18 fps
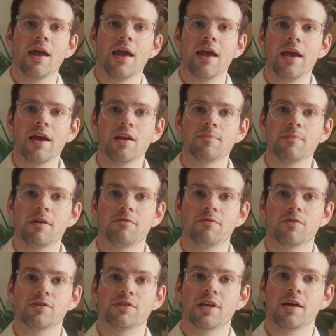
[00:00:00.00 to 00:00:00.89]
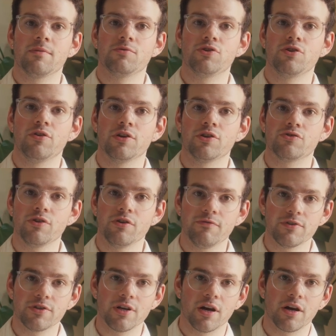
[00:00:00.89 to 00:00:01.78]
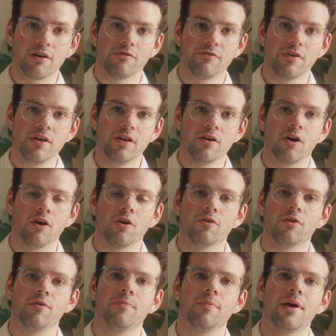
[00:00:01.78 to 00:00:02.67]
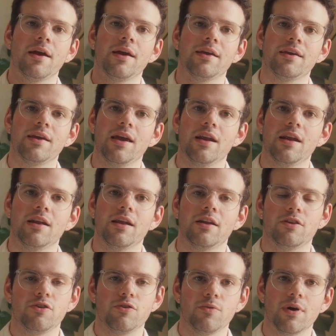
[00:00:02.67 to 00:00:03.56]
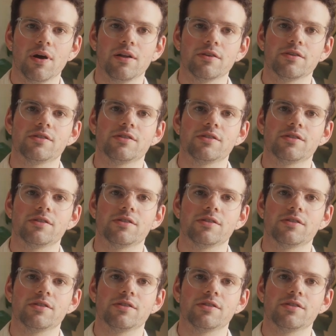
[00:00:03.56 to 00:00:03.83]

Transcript: and my first time shooting street photography on my Canonet Q L